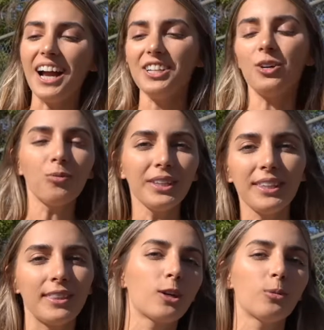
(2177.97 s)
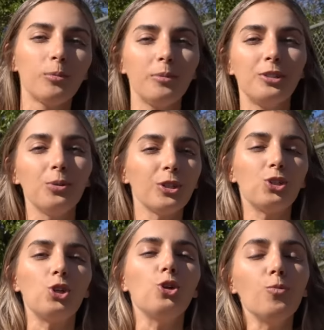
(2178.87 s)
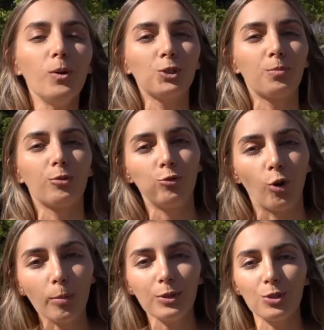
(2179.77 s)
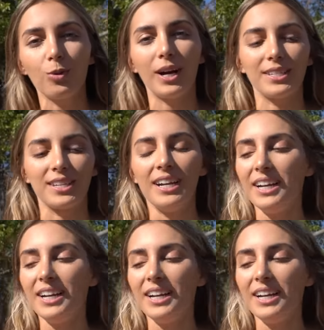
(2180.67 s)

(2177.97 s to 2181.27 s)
I don't really think I'm gonna be doing too much performance-wise.